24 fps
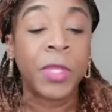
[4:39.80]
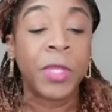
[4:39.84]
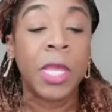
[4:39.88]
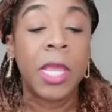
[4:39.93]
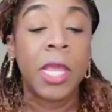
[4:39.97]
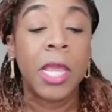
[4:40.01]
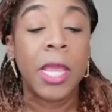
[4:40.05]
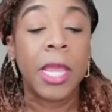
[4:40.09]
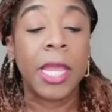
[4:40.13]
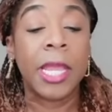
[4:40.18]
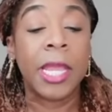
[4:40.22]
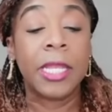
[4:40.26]

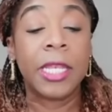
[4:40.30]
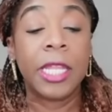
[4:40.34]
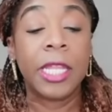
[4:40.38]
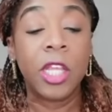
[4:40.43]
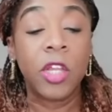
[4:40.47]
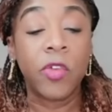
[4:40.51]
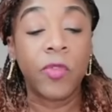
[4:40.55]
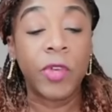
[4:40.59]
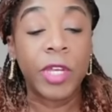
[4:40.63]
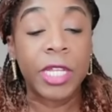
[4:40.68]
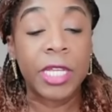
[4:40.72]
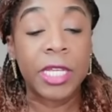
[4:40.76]
And
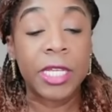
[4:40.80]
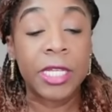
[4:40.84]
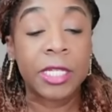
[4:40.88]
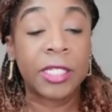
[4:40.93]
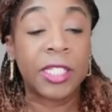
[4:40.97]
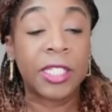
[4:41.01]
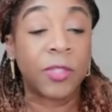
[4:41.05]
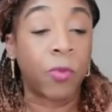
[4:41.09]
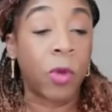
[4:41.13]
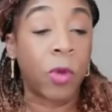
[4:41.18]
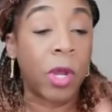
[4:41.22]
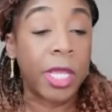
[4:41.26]
here it
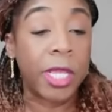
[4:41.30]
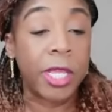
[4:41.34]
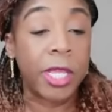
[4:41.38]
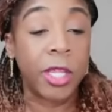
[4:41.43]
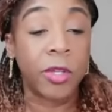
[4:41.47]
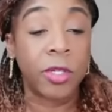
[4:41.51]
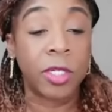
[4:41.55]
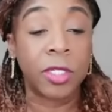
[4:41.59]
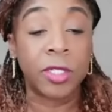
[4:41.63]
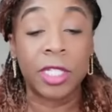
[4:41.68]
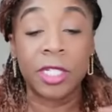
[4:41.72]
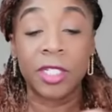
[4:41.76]
is right
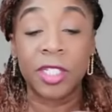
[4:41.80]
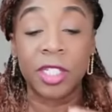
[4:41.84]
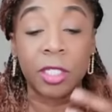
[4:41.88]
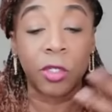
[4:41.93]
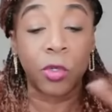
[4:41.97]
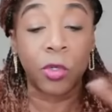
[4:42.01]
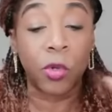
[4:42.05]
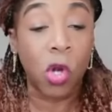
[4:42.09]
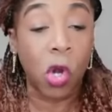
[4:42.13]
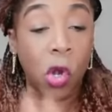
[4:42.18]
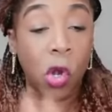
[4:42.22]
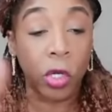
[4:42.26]
here. There's a
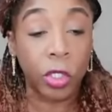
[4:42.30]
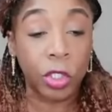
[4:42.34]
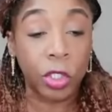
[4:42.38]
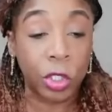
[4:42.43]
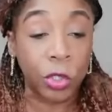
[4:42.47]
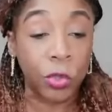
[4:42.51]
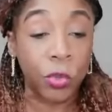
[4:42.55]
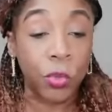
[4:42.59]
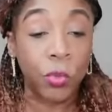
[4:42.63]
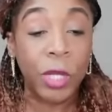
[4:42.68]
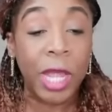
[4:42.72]
little cartoon,